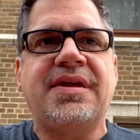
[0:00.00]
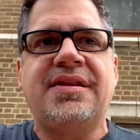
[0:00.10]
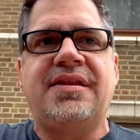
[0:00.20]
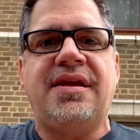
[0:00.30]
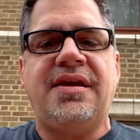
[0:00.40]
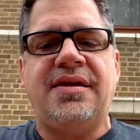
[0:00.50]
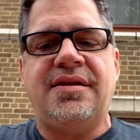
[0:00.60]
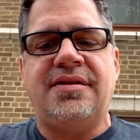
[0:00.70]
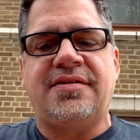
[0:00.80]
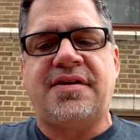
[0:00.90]
The
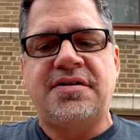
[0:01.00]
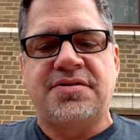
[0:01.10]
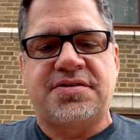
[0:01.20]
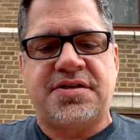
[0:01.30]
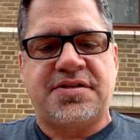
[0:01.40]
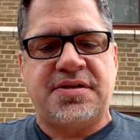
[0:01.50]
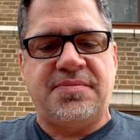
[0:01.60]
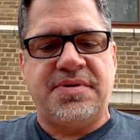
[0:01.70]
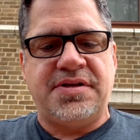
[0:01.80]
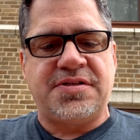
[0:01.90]
Sentinel
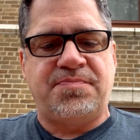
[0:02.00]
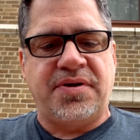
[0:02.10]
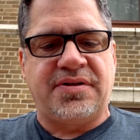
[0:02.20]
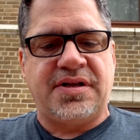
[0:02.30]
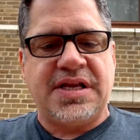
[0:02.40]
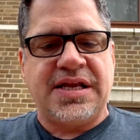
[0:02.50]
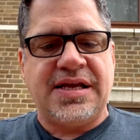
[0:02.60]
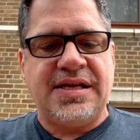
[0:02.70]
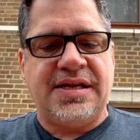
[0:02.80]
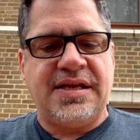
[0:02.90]
system is built on the
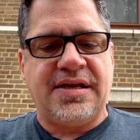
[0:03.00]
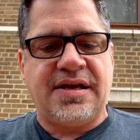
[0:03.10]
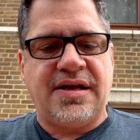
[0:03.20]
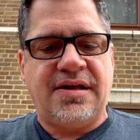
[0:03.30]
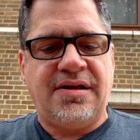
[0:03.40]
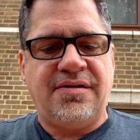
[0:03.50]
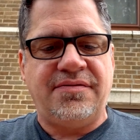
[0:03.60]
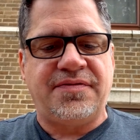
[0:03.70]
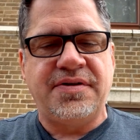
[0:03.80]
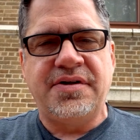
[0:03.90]
idea
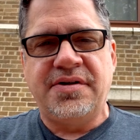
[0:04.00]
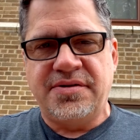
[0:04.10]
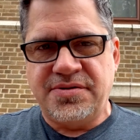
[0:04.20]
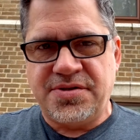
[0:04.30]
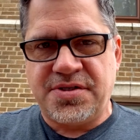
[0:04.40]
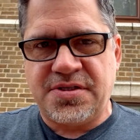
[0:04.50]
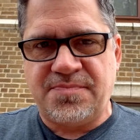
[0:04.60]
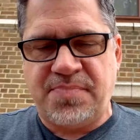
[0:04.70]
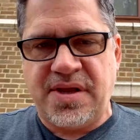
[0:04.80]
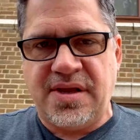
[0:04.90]
of
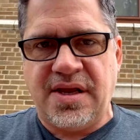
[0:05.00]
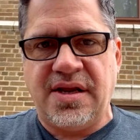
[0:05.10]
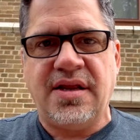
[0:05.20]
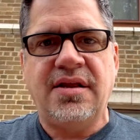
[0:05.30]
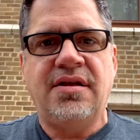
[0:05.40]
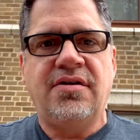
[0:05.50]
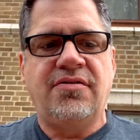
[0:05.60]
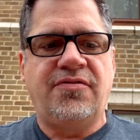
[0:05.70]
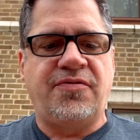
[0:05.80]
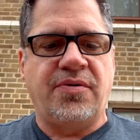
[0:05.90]
speed
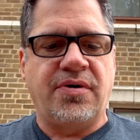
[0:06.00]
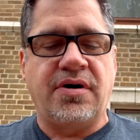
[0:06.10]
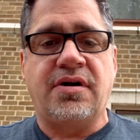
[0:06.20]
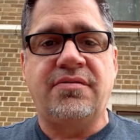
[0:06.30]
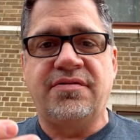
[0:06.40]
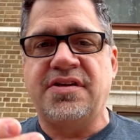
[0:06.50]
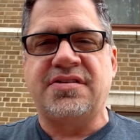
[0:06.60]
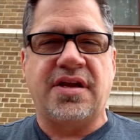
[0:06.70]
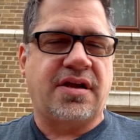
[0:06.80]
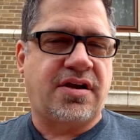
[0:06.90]
for things
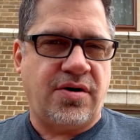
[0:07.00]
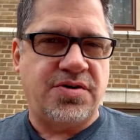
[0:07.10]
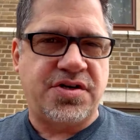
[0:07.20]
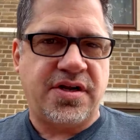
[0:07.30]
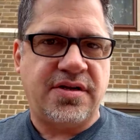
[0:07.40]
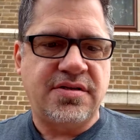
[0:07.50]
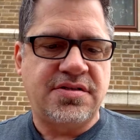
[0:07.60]
like coaching.